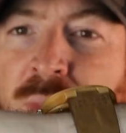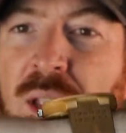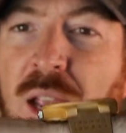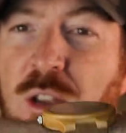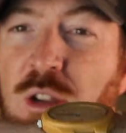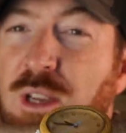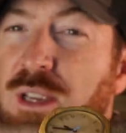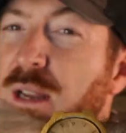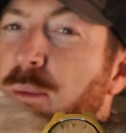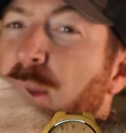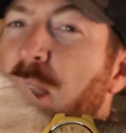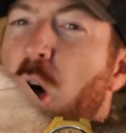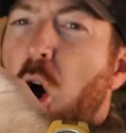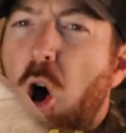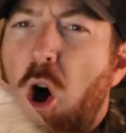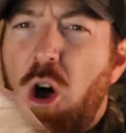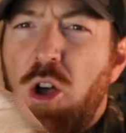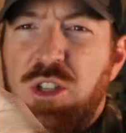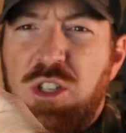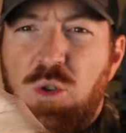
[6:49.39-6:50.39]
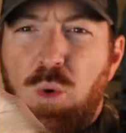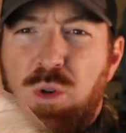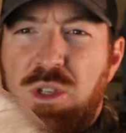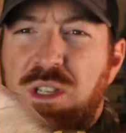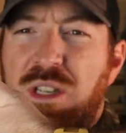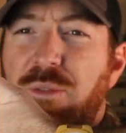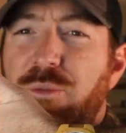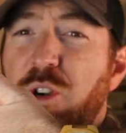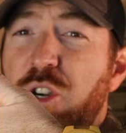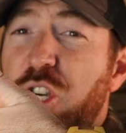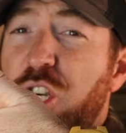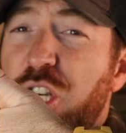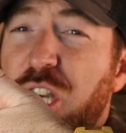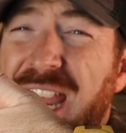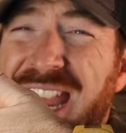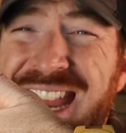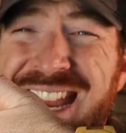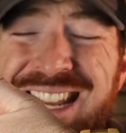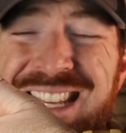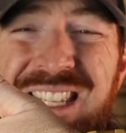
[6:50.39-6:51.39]
And you can get them in all sorts of different
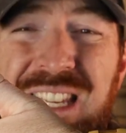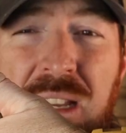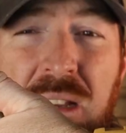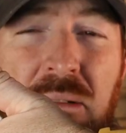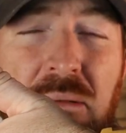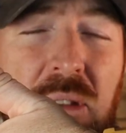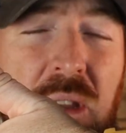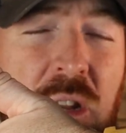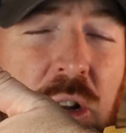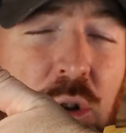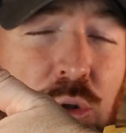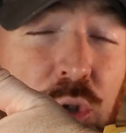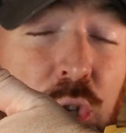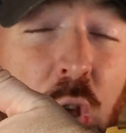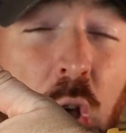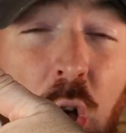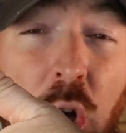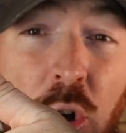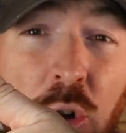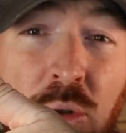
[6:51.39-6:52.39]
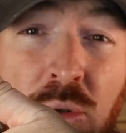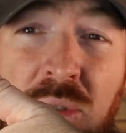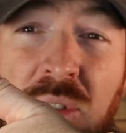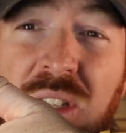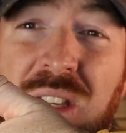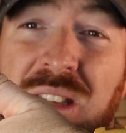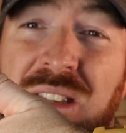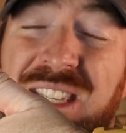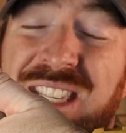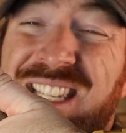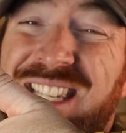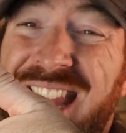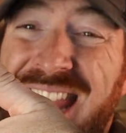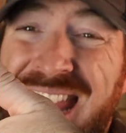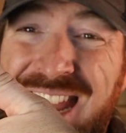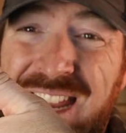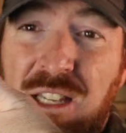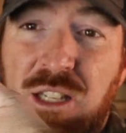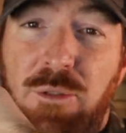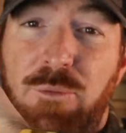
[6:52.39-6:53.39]
shades and, you know, tones and
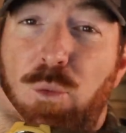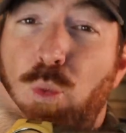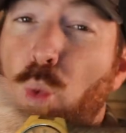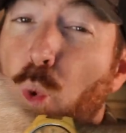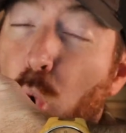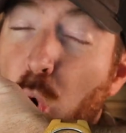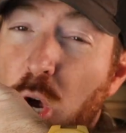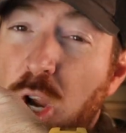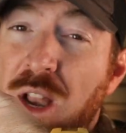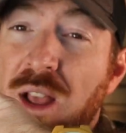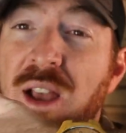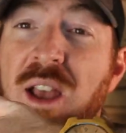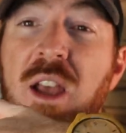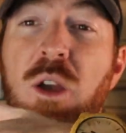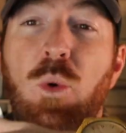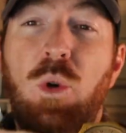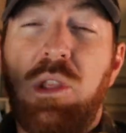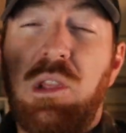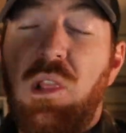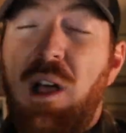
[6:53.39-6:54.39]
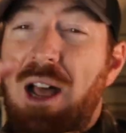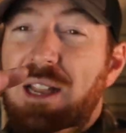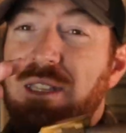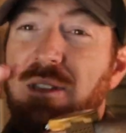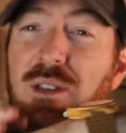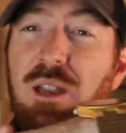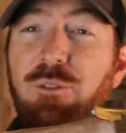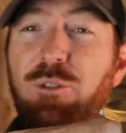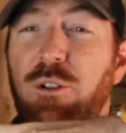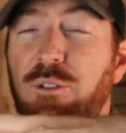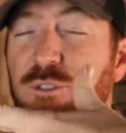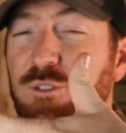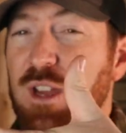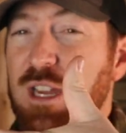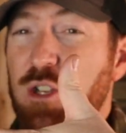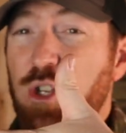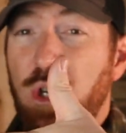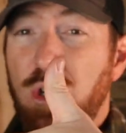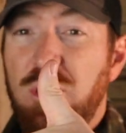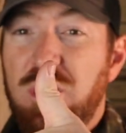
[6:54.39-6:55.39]
stains of wood with lots of different
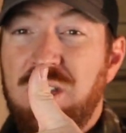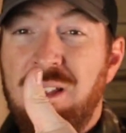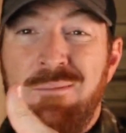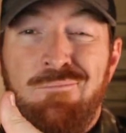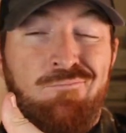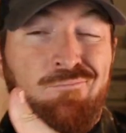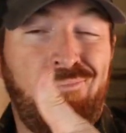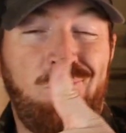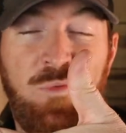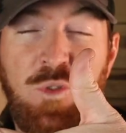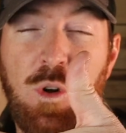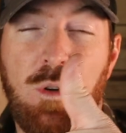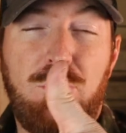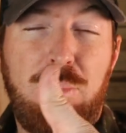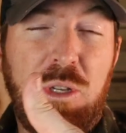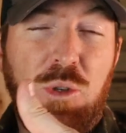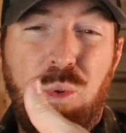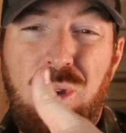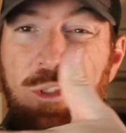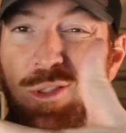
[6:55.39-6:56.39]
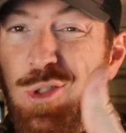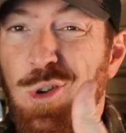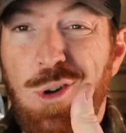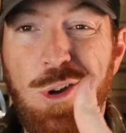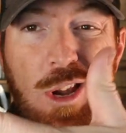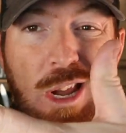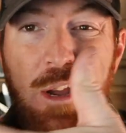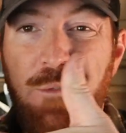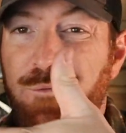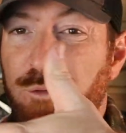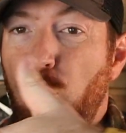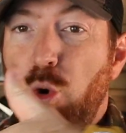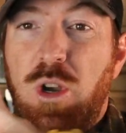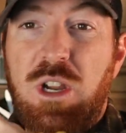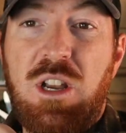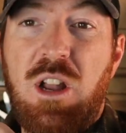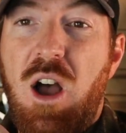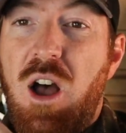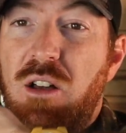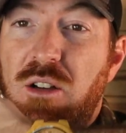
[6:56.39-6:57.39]
features. For between $30,
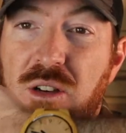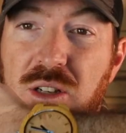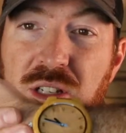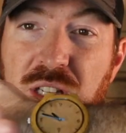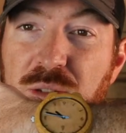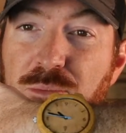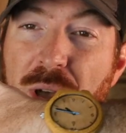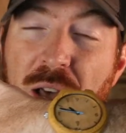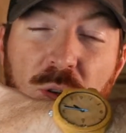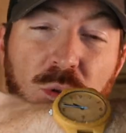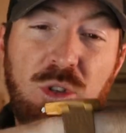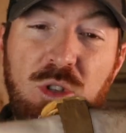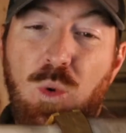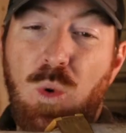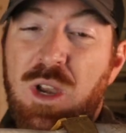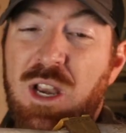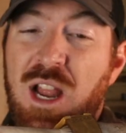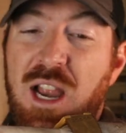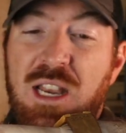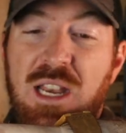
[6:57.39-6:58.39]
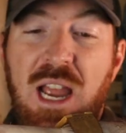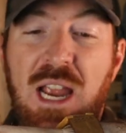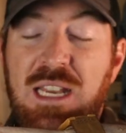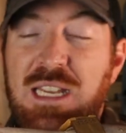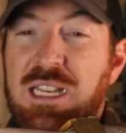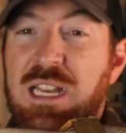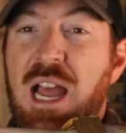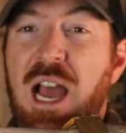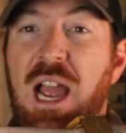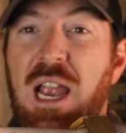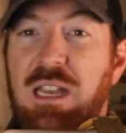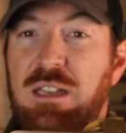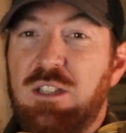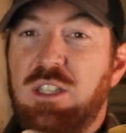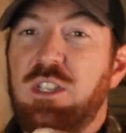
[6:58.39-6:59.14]
$40, this model is $29.99.